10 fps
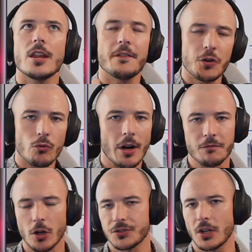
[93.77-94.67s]
if you're running
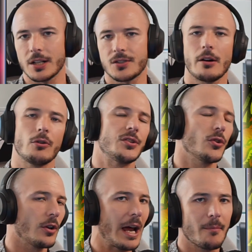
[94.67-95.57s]
Volatile Accelerator
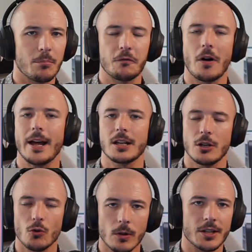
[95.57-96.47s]
and Amplify Agony
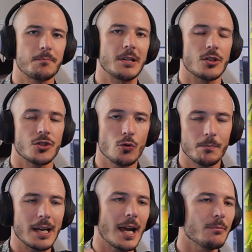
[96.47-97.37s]
and all this business, you'll
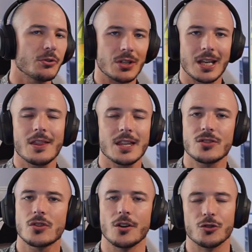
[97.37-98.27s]
be able to get
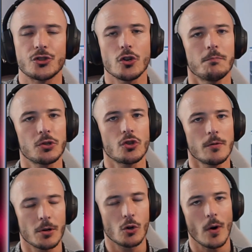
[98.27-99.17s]
these done
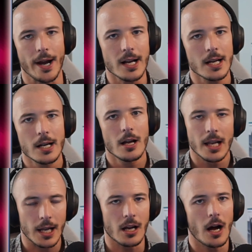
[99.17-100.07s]
super quick,
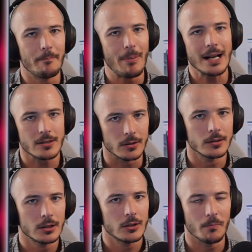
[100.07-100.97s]
like a battle,
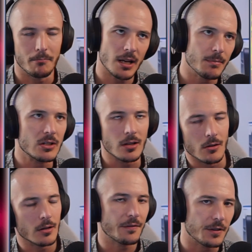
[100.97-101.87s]
maybe
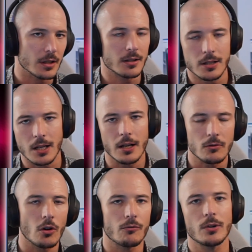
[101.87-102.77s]
2 if you're,
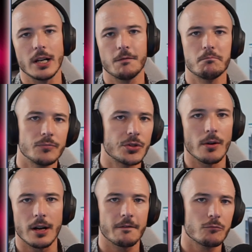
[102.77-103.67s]
not really
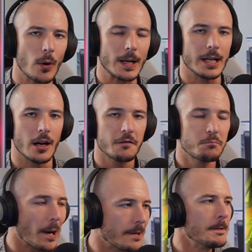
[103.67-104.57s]
doing it quickly enough.
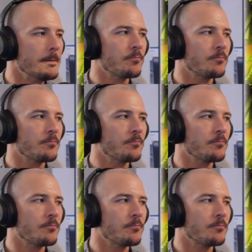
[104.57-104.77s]
But